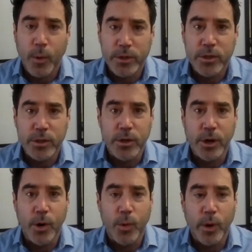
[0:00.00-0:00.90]
I want you to
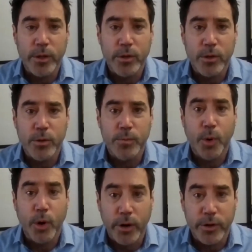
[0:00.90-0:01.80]
know when you
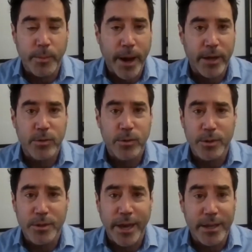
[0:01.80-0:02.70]
put on your mask or
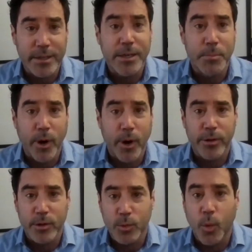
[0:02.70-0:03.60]
you take a deep
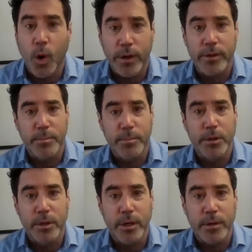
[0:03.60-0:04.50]
breath and you walk in the
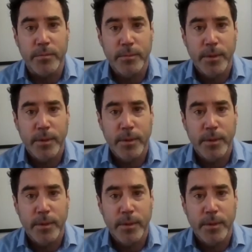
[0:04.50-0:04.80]
building,